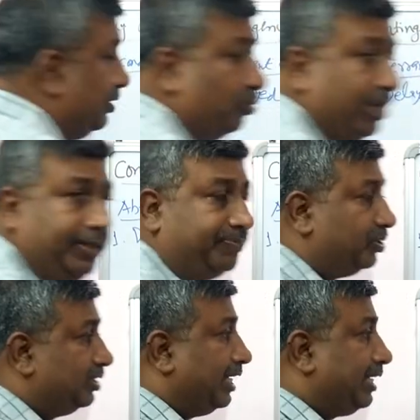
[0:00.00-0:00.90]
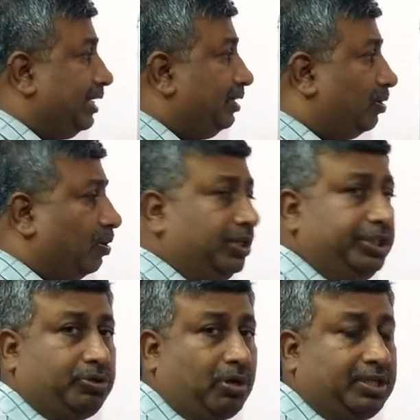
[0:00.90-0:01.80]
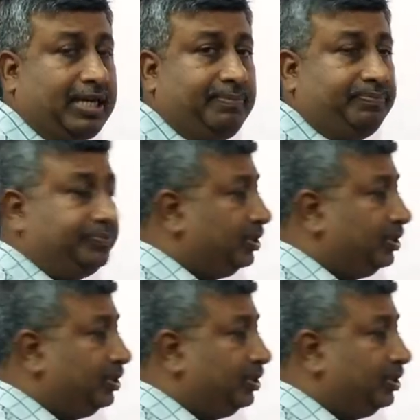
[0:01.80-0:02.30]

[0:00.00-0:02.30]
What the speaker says: sowing. Second, only short time